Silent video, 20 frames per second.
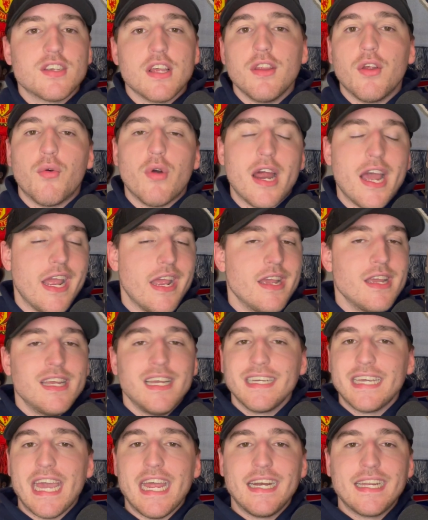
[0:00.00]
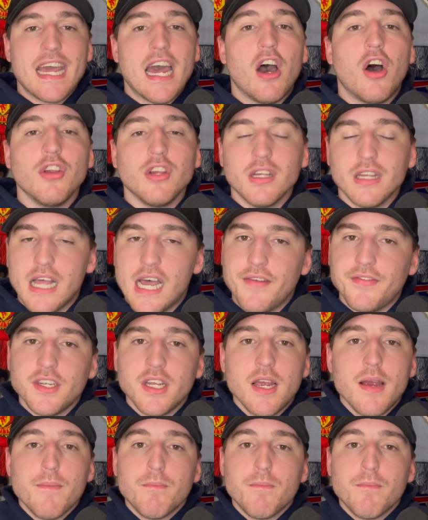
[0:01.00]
on the right, Cade Cowell on the left,